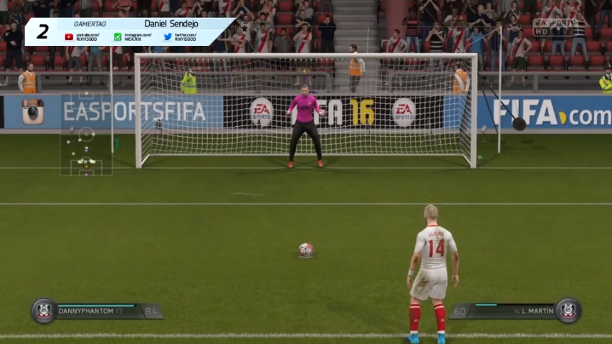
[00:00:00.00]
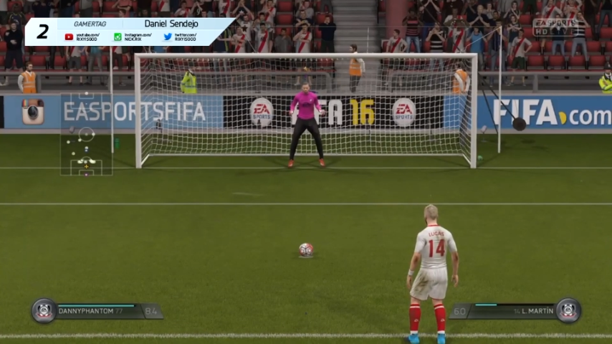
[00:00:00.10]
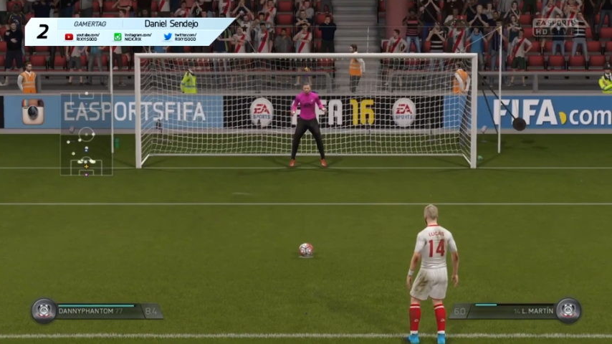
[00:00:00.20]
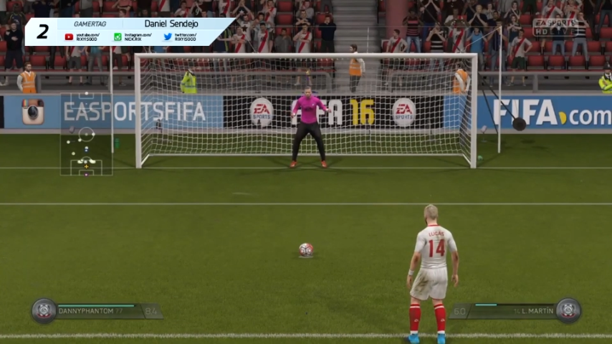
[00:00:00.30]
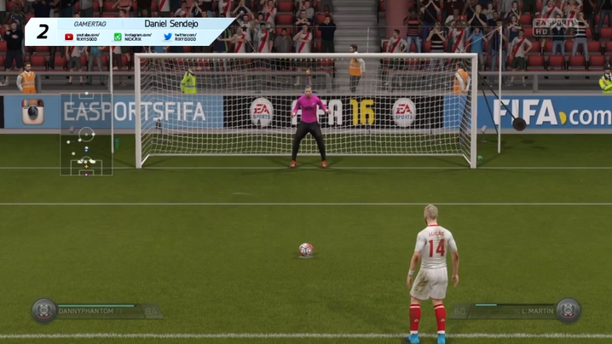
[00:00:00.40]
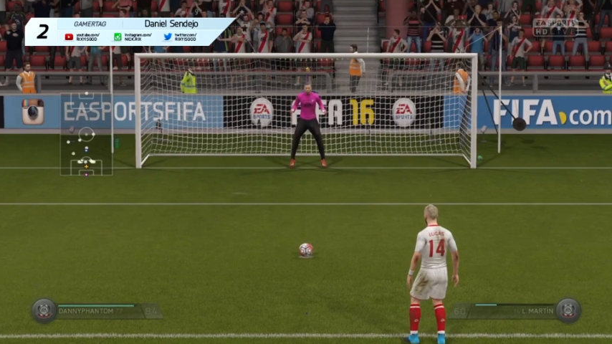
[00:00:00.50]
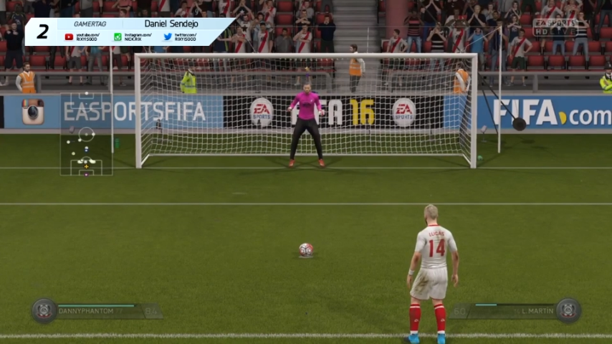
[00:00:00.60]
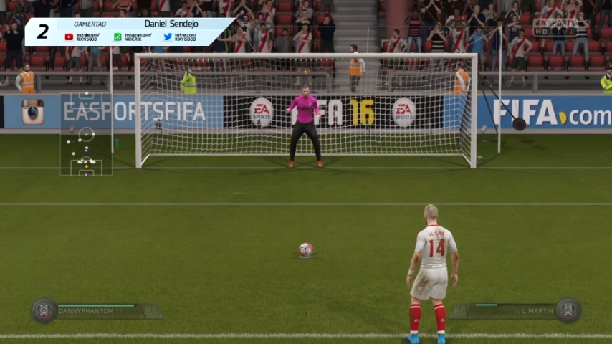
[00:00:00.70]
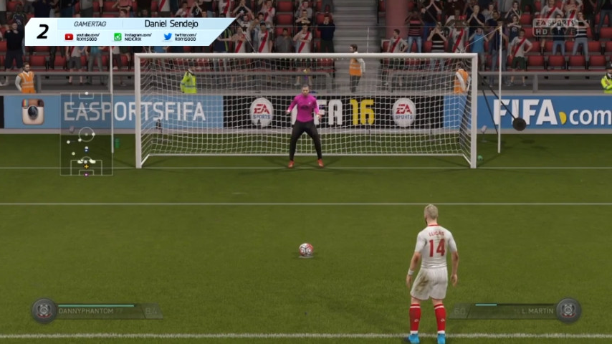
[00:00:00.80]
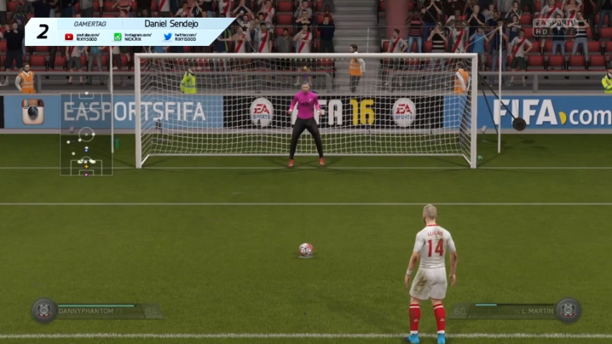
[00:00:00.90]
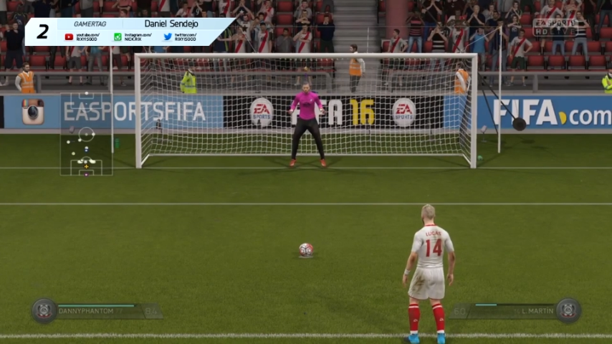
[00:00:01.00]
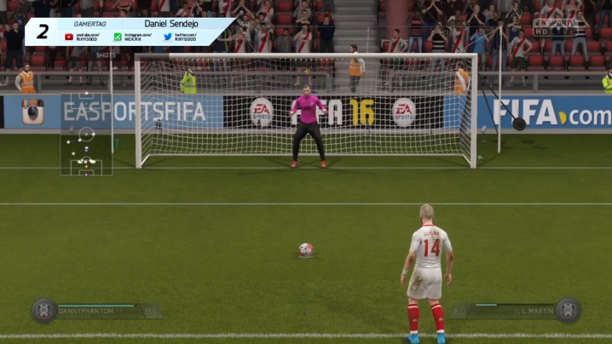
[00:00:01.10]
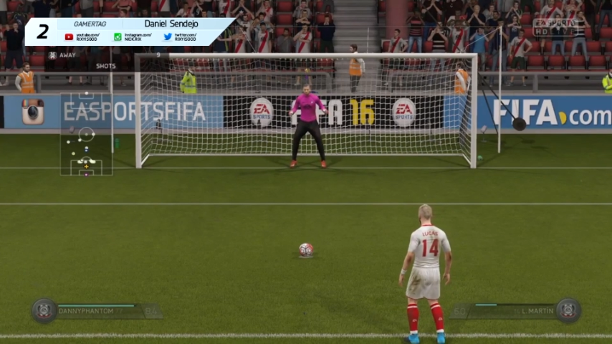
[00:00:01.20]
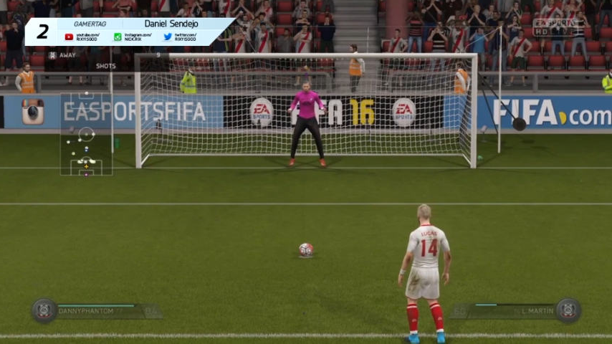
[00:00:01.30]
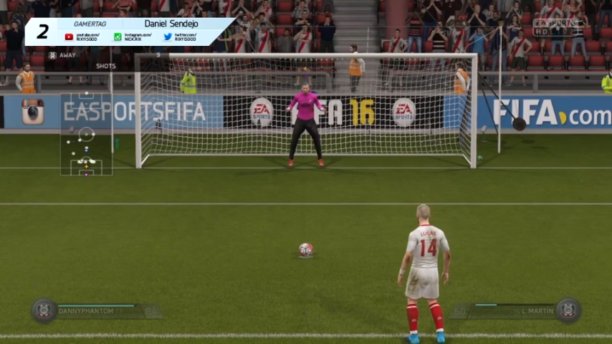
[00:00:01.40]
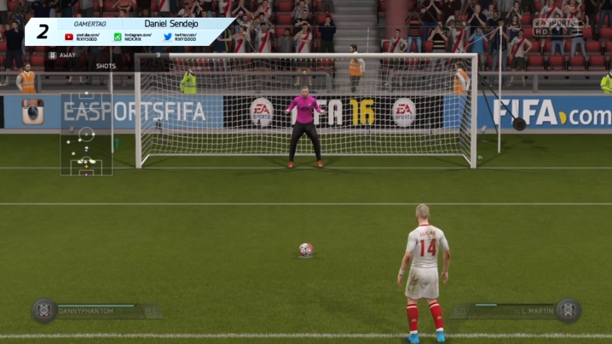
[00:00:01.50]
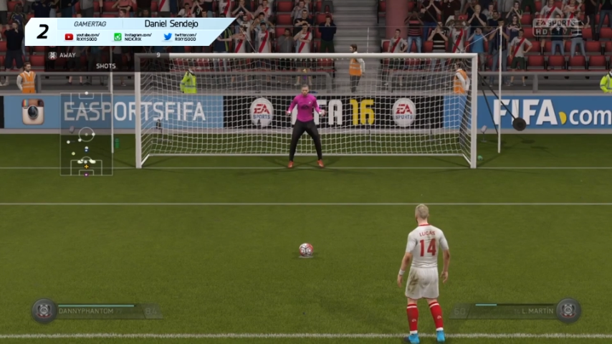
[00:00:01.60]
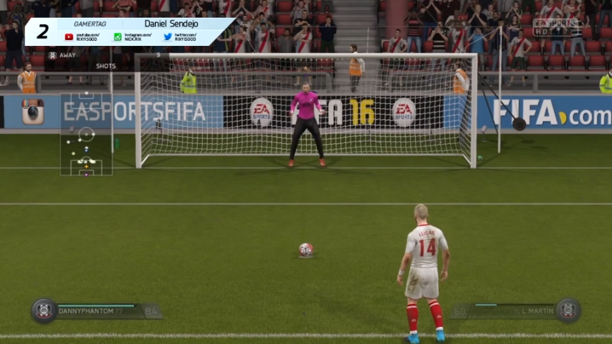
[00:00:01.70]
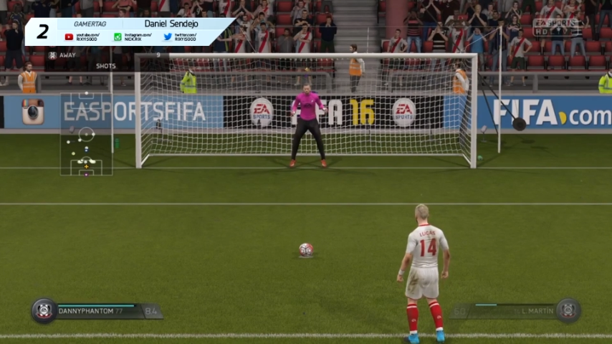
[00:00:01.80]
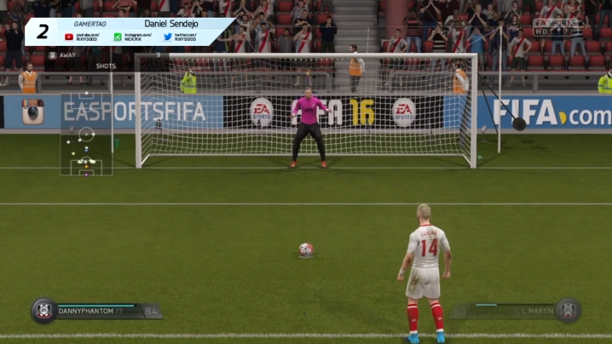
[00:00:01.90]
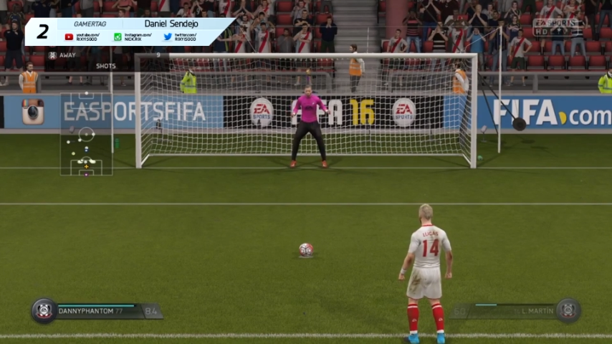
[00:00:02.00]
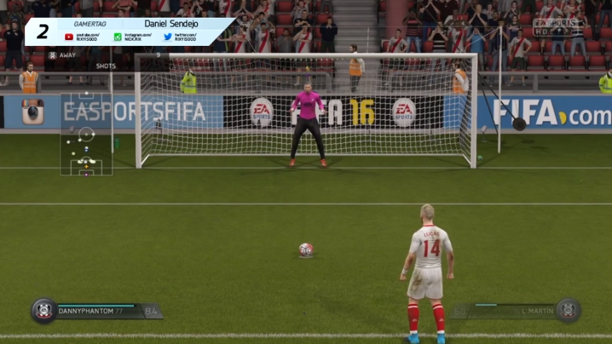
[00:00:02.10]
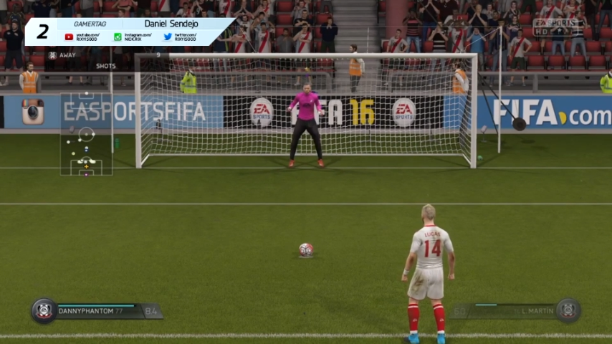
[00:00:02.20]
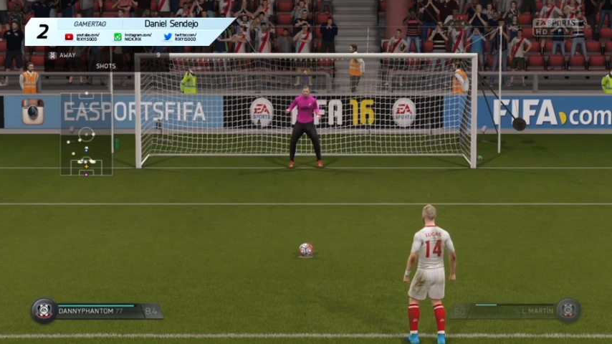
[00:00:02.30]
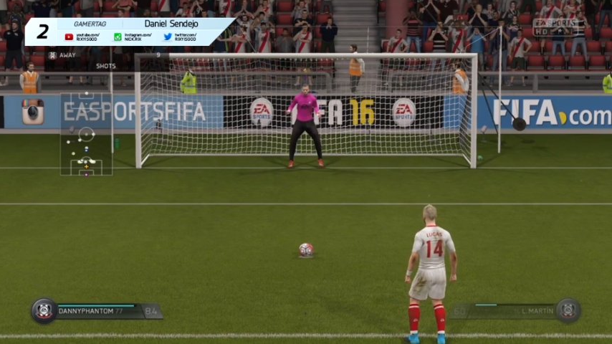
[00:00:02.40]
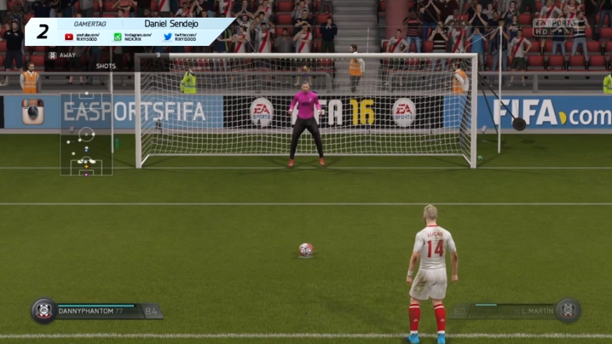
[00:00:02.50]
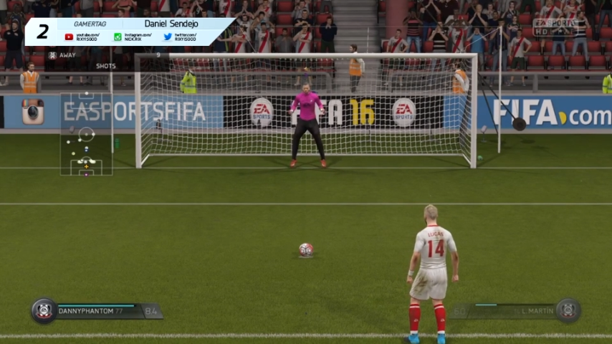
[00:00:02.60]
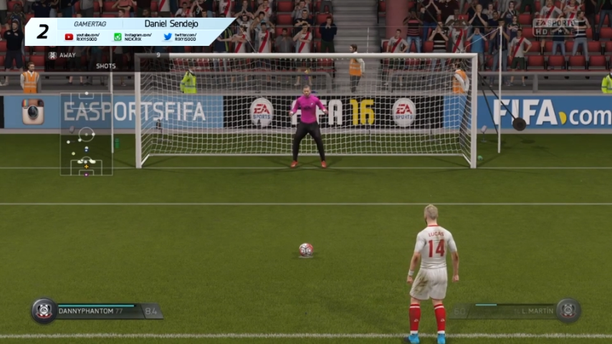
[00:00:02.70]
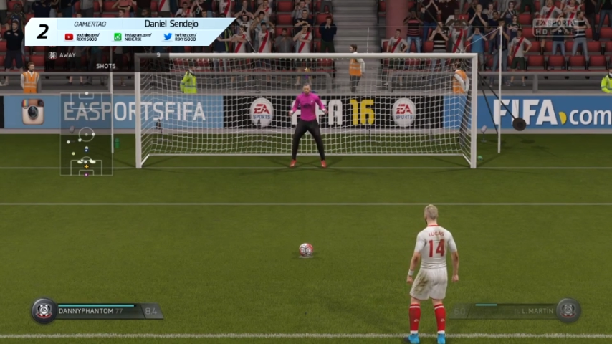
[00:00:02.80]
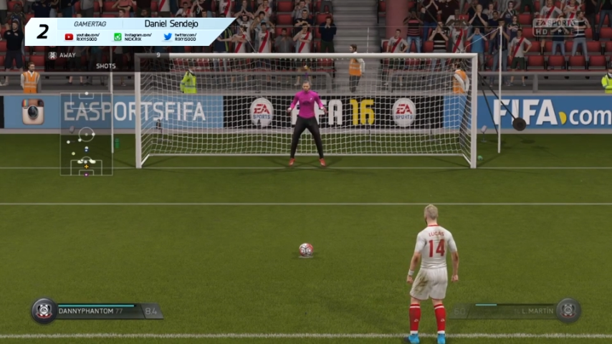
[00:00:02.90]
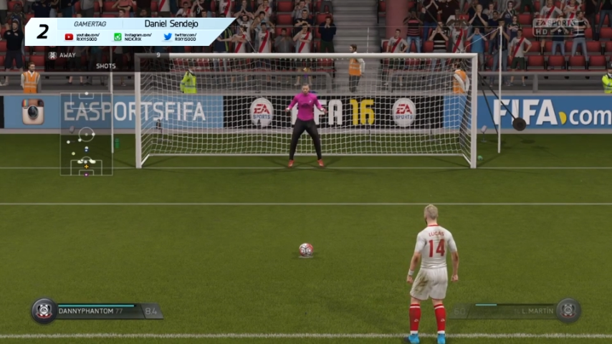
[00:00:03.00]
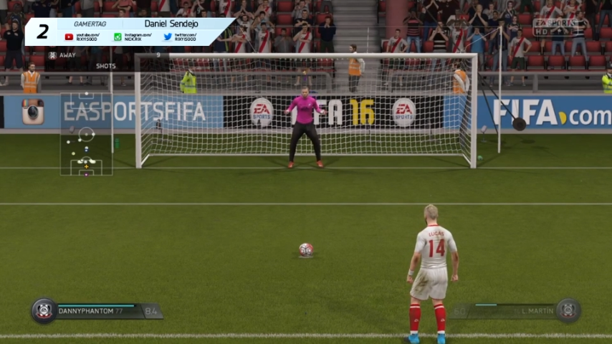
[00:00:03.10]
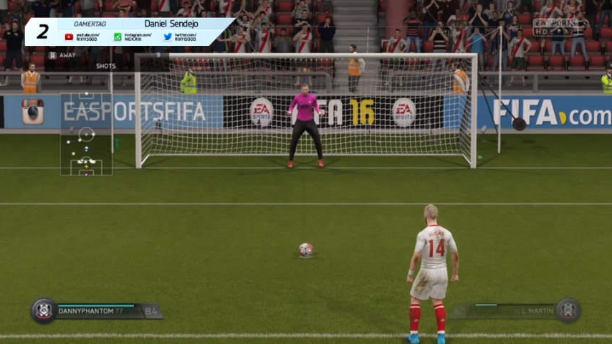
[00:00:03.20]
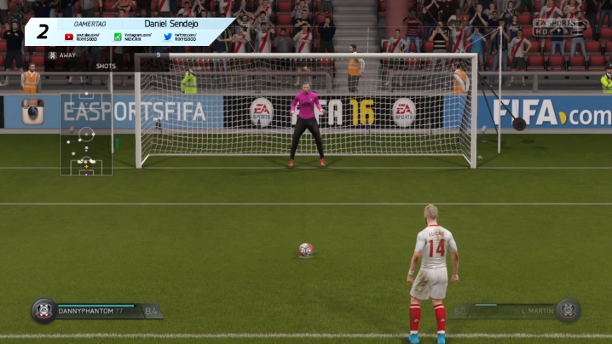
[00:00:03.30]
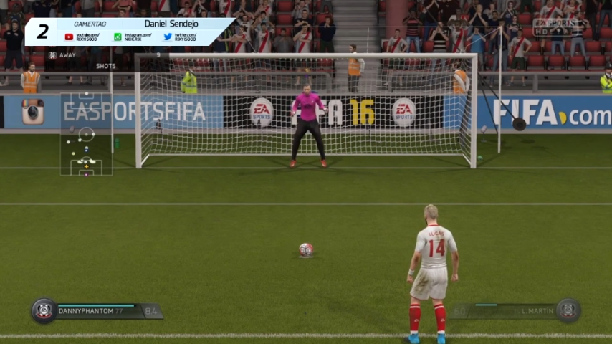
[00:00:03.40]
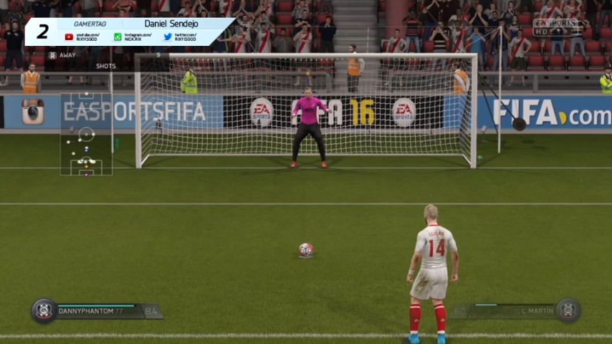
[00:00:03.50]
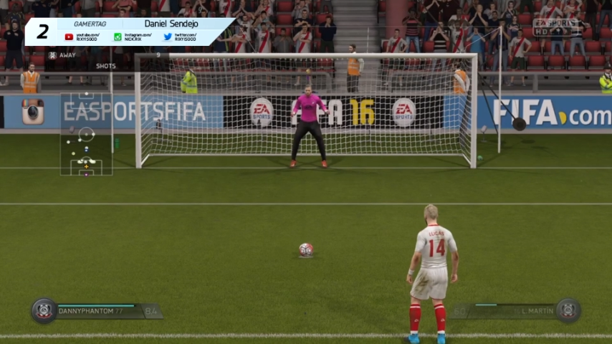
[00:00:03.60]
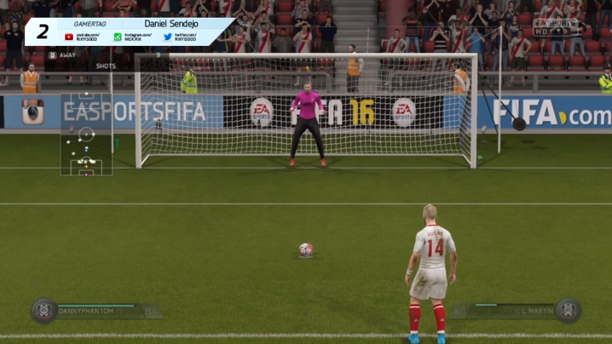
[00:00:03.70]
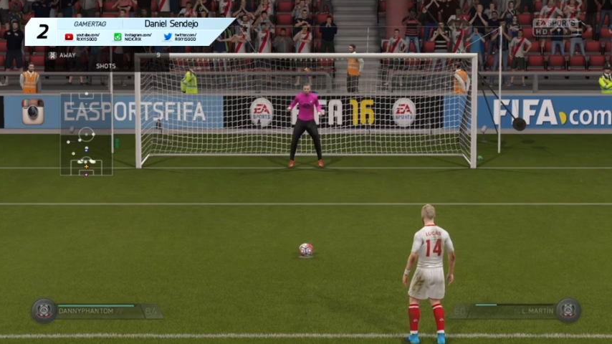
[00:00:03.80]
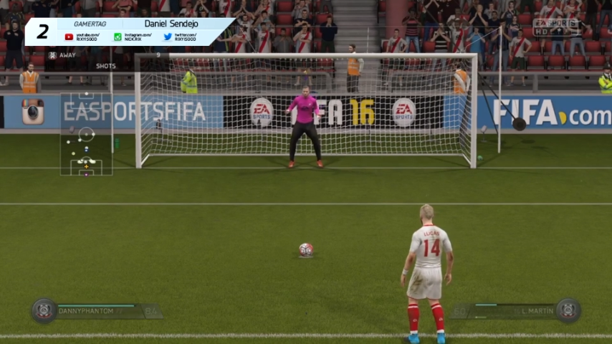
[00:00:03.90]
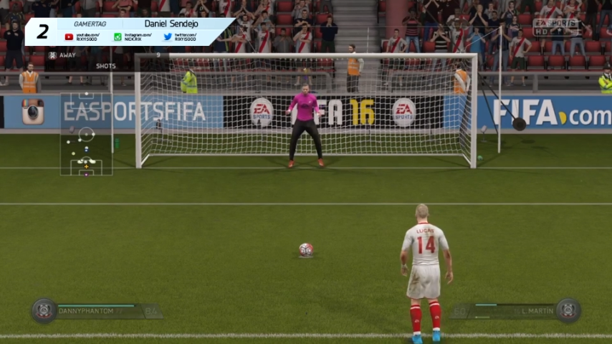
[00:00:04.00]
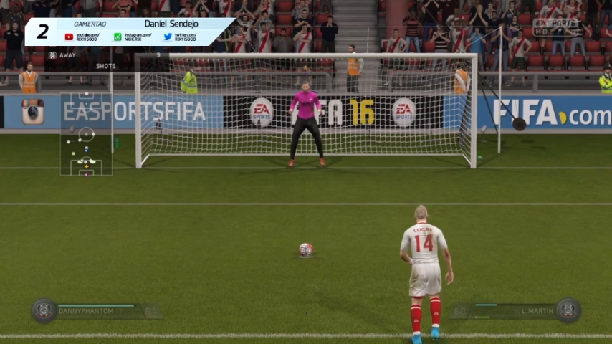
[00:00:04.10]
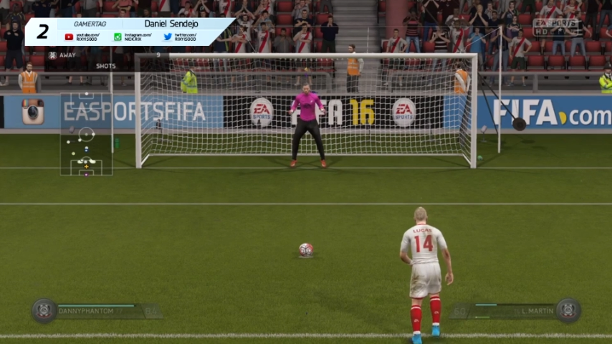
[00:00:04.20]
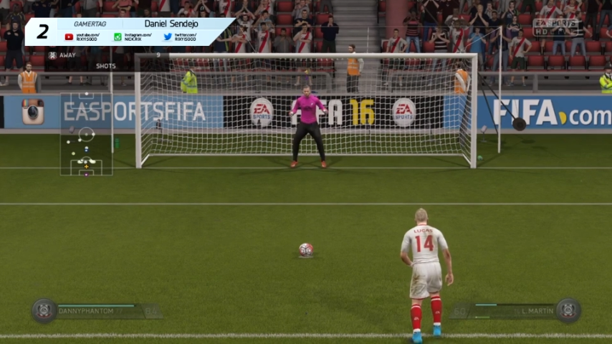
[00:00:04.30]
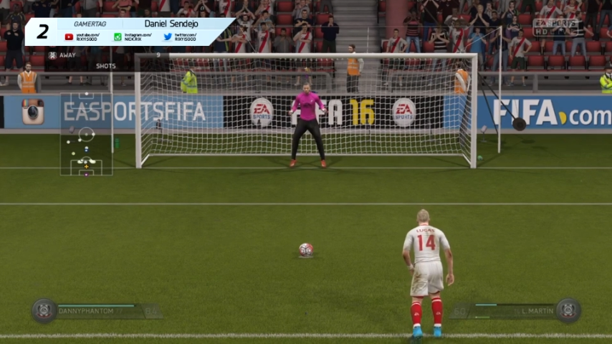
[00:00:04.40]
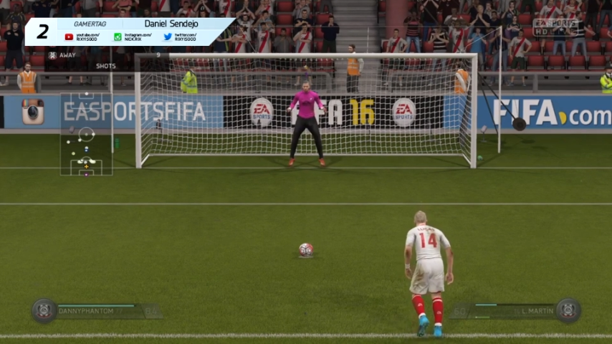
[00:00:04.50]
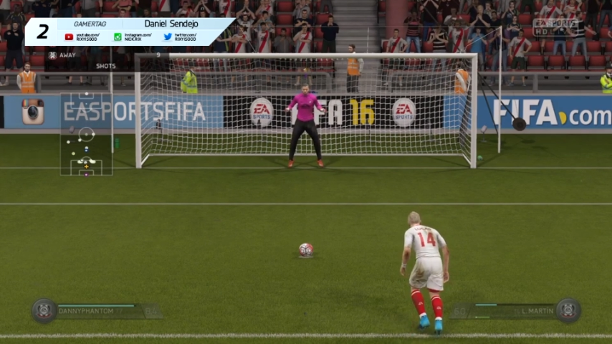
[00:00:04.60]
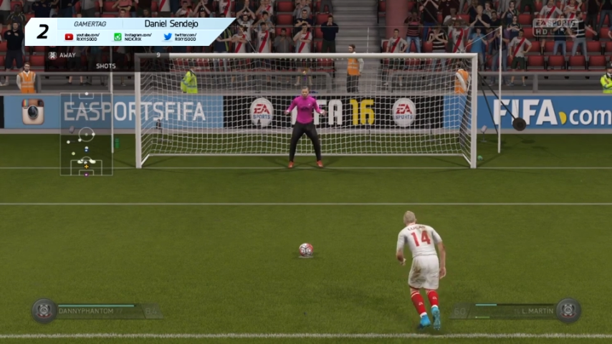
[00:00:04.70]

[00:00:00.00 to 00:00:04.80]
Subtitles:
Nobody's mouth can be seen.